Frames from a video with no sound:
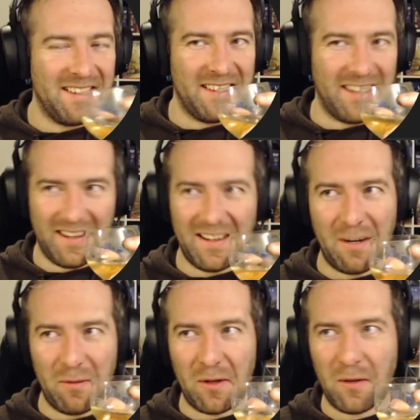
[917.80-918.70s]
Yeah, I
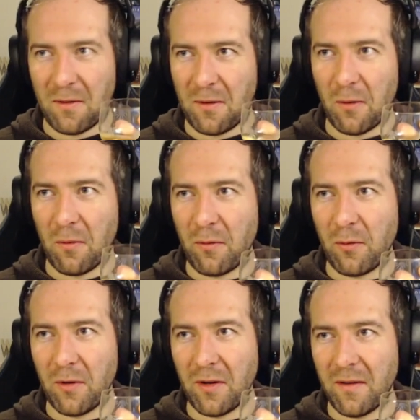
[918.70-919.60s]
would not go
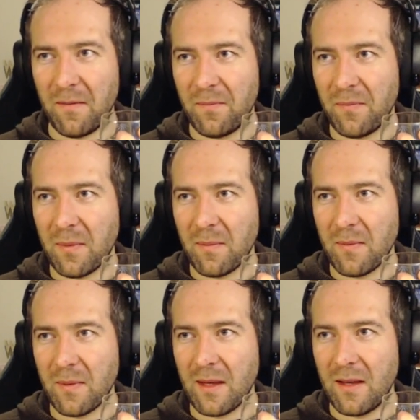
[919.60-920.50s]
through the
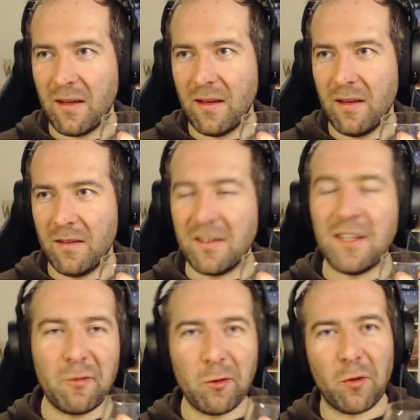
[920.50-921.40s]

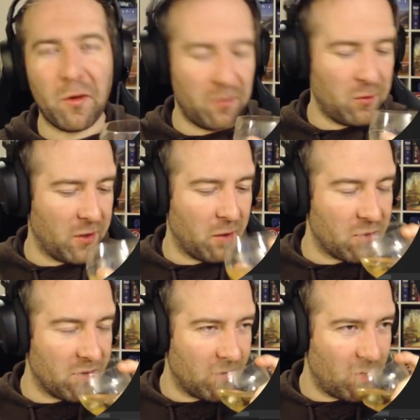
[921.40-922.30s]
detour of using
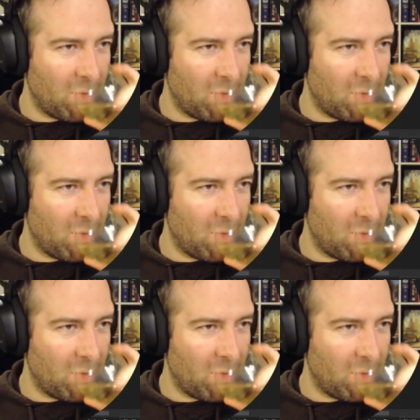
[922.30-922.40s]
options.